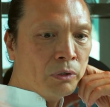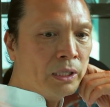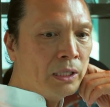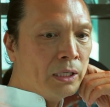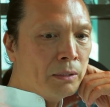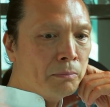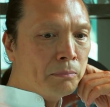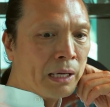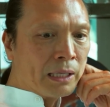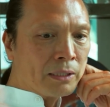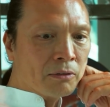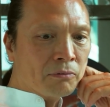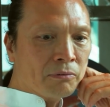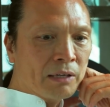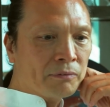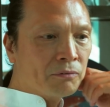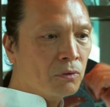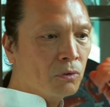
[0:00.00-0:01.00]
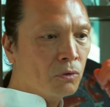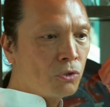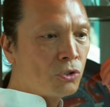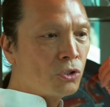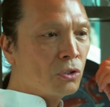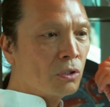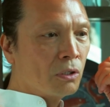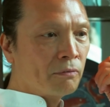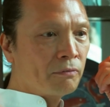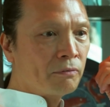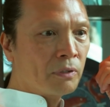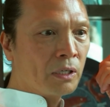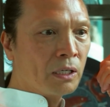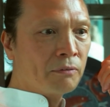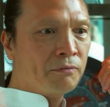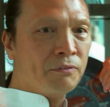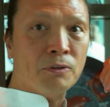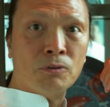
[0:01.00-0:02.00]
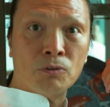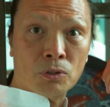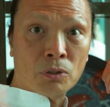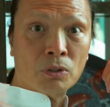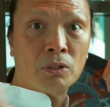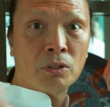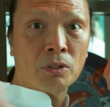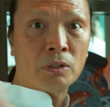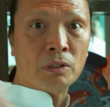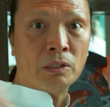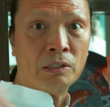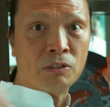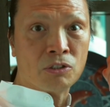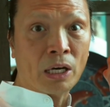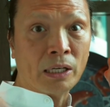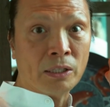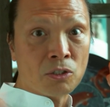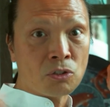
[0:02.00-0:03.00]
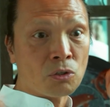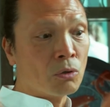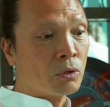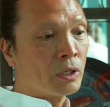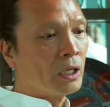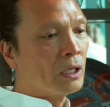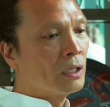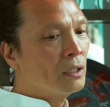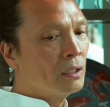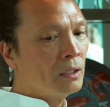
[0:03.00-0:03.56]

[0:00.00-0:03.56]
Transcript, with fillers: really make the revolution of uh, fusion in Chinese cooking.